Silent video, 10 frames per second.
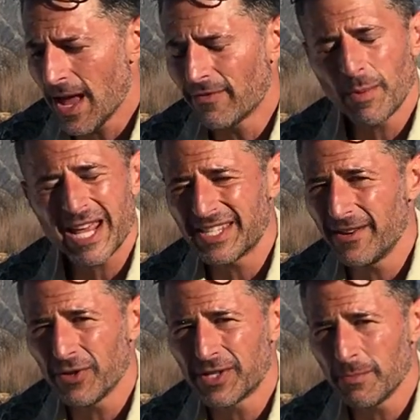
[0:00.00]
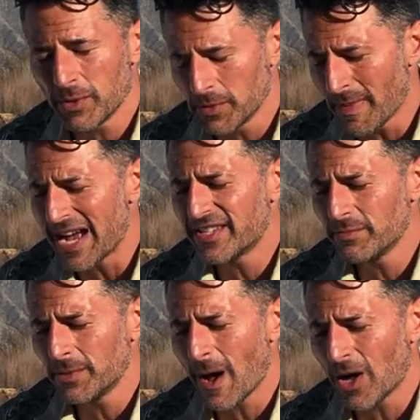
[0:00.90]
Everybody has different symptoms. My
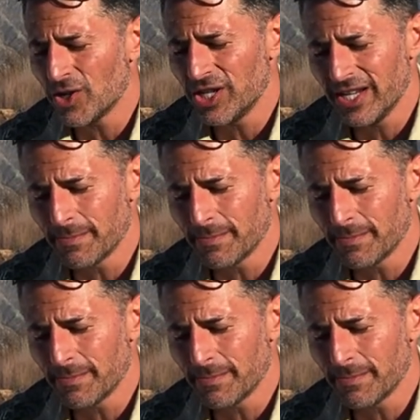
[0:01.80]
symptomology